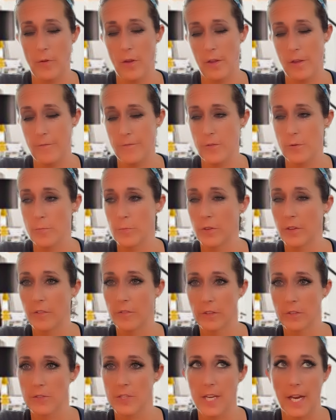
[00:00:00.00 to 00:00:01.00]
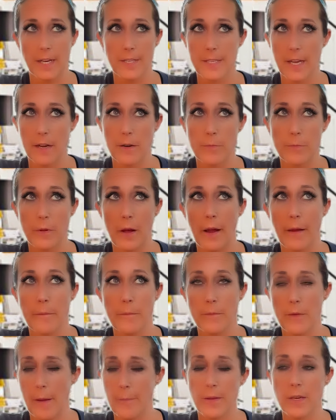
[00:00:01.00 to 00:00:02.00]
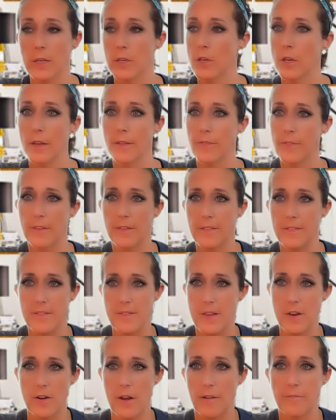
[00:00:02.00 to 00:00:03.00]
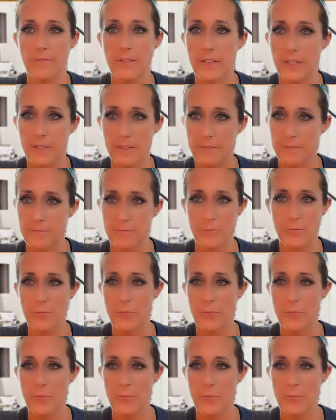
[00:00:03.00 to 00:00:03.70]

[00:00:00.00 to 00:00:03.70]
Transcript: if you believe those texts, I mean, they're not real.